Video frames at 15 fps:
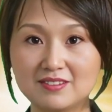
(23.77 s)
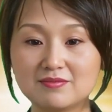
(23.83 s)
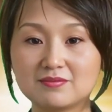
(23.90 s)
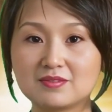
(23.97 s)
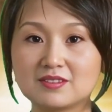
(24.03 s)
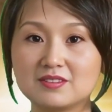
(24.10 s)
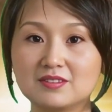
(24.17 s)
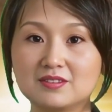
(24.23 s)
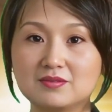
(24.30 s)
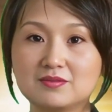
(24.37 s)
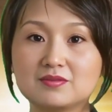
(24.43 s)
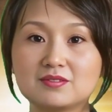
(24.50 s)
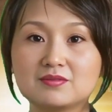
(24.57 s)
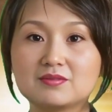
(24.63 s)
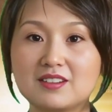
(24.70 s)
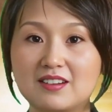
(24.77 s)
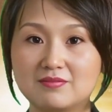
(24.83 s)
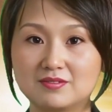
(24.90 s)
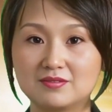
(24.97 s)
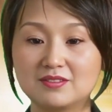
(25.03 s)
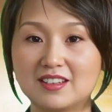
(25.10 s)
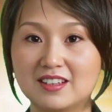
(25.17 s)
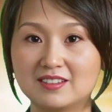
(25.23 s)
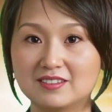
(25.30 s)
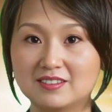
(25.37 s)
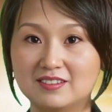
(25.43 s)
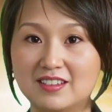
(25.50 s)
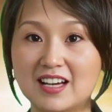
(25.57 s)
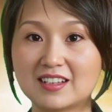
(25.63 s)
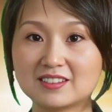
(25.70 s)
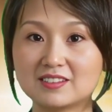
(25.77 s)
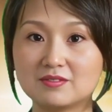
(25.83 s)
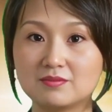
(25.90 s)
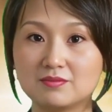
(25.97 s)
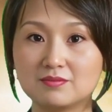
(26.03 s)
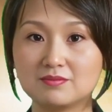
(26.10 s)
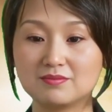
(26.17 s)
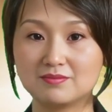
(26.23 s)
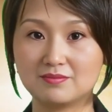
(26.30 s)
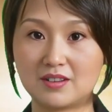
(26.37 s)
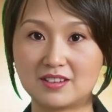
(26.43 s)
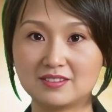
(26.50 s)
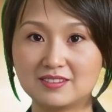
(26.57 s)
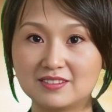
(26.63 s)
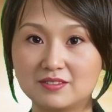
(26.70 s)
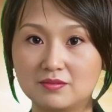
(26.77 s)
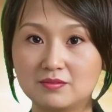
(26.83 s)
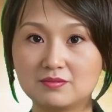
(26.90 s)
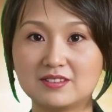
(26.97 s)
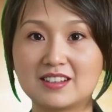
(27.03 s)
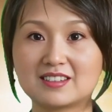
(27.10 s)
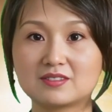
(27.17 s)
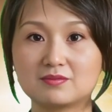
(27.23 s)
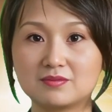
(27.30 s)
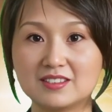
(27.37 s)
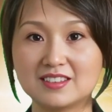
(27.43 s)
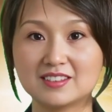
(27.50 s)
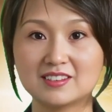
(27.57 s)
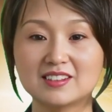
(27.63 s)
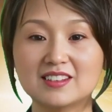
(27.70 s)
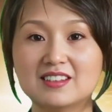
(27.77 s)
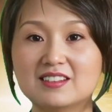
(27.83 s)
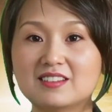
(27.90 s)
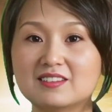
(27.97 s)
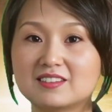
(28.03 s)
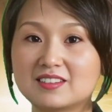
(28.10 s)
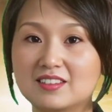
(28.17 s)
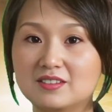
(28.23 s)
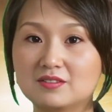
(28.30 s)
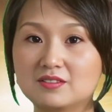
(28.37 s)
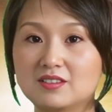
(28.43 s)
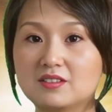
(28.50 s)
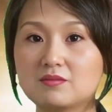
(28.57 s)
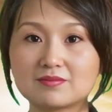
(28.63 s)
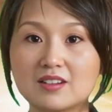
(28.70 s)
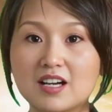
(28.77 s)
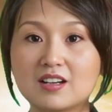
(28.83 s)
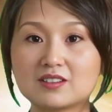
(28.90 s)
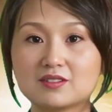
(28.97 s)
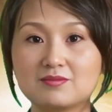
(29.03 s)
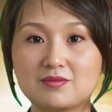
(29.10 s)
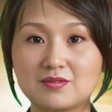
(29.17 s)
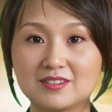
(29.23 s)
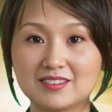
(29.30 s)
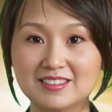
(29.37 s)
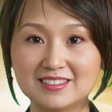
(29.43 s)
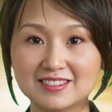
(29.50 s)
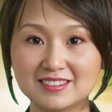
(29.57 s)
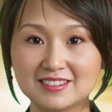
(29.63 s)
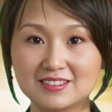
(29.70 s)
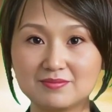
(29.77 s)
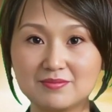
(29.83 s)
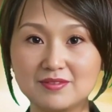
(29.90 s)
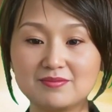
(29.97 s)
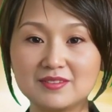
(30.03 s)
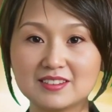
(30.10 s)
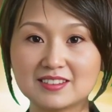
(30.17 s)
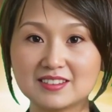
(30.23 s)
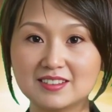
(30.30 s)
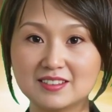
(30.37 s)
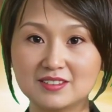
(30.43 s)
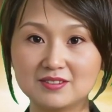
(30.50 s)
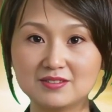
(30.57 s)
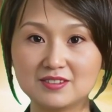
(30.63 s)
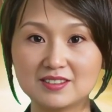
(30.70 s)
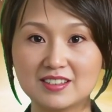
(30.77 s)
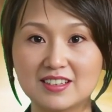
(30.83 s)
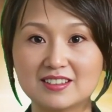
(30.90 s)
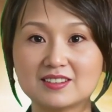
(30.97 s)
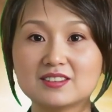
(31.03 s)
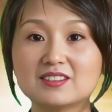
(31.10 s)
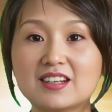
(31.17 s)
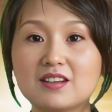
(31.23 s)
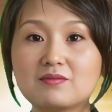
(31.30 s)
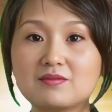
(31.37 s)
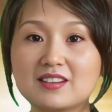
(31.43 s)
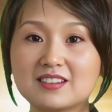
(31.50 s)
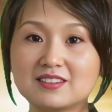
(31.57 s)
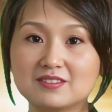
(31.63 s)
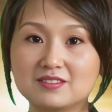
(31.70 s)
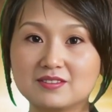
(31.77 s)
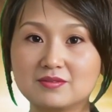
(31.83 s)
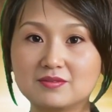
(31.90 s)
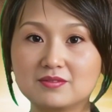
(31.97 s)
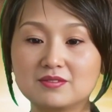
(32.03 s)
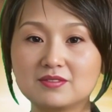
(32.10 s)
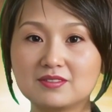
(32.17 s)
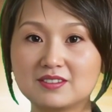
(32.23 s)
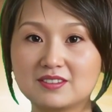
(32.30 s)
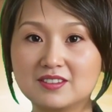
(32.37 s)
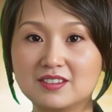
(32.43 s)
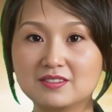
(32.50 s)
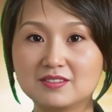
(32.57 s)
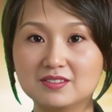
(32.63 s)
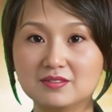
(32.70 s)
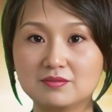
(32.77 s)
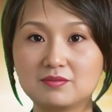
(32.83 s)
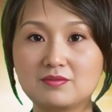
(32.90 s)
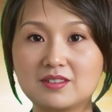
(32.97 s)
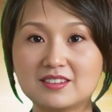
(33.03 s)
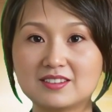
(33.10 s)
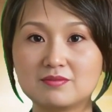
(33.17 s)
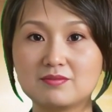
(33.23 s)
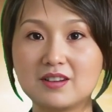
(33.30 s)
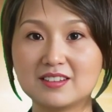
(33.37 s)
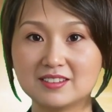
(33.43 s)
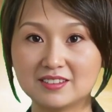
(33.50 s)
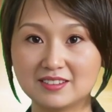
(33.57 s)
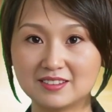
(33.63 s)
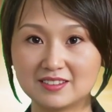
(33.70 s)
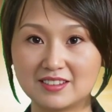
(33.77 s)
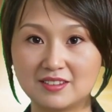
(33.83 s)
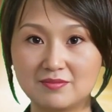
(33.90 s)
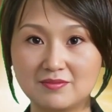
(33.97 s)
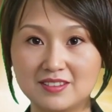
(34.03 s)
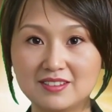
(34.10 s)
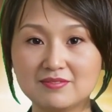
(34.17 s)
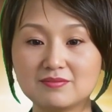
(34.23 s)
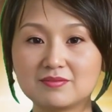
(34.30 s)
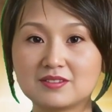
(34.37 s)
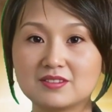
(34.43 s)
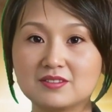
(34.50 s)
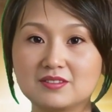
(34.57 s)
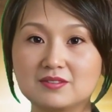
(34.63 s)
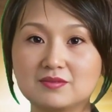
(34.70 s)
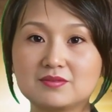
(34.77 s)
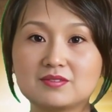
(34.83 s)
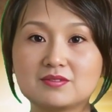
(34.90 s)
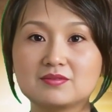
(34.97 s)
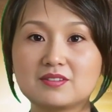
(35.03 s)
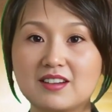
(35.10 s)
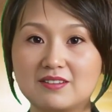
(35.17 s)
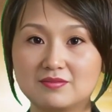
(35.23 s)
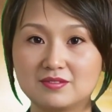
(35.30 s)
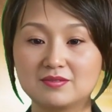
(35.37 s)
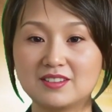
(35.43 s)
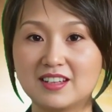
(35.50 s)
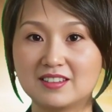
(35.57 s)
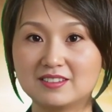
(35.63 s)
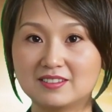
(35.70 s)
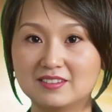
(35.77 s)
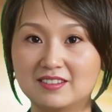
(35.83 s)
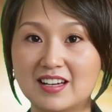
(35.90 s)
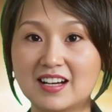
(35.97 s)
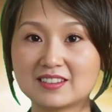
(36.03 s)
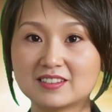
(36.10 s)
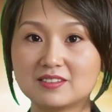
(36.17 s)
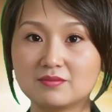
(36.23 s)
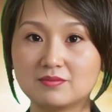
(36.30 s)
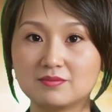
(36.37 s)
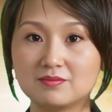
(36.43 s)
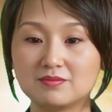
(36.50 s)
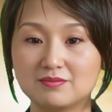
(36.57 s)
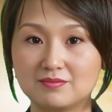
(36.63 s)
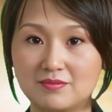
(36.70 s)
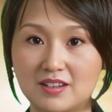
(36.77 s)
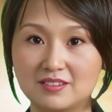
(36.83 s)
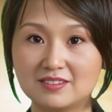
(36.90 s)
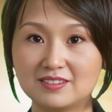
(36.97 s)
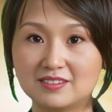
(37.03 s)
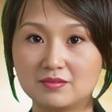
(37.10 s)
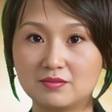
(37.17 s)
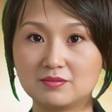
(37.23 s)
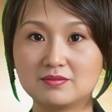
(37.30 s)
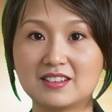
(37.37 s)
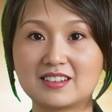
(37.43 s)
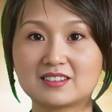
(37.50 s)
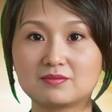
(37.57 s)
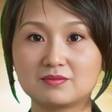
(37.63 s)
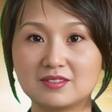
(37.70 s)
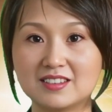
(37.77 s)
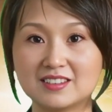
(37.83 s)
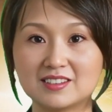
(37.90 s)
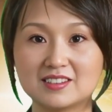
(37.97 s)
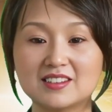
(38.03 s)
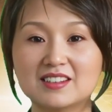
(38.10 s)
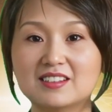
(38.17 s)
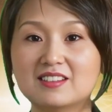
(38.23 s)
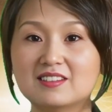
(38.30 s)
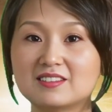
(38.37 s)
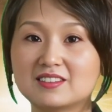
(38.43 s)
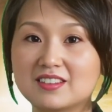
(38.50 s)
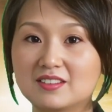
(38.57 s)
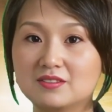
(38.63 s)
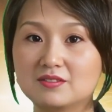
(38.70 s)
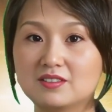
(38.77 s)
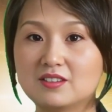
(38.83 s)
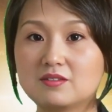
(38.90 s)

It was reported that on May 13, the Shanghai Export Container Settlement Freight Index was quoted at 2,508 points, an increase of 37% compared to May 6, and an increase of 38% compared to the end of April.